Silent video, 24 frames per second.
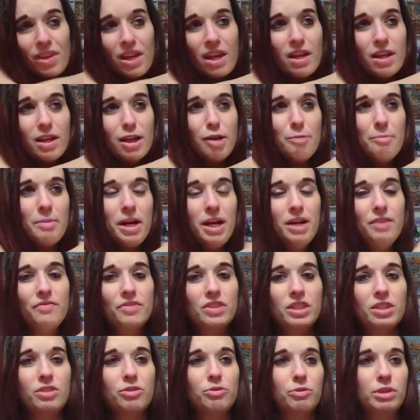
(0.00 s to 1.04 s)
of
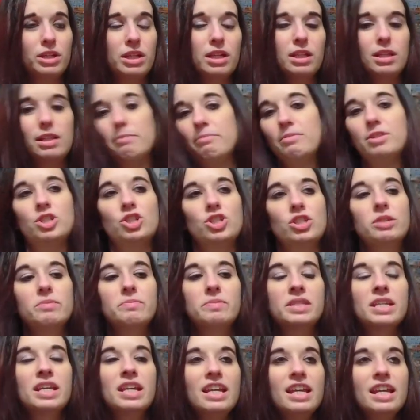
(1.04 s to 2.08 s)
the 3 Columbus
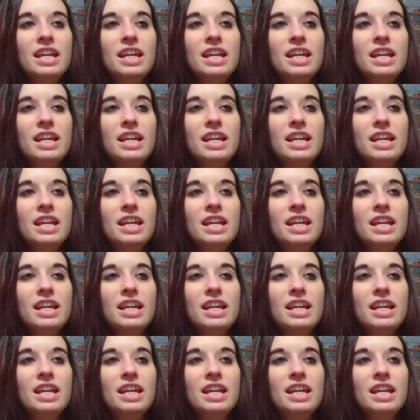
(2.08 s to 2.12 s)
ships,